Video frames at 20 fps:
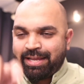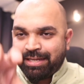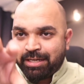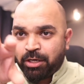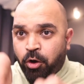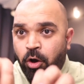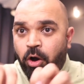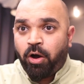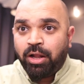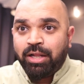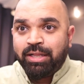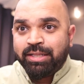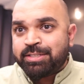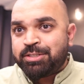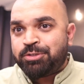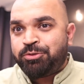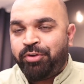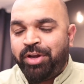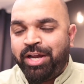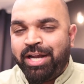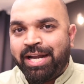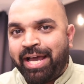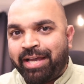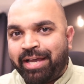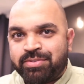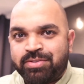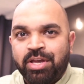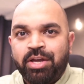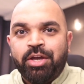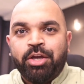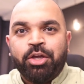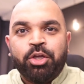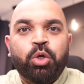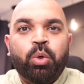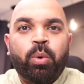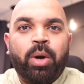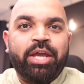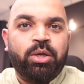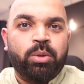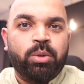call this field as
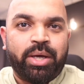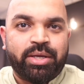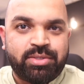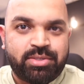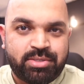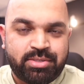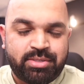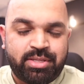UI UX.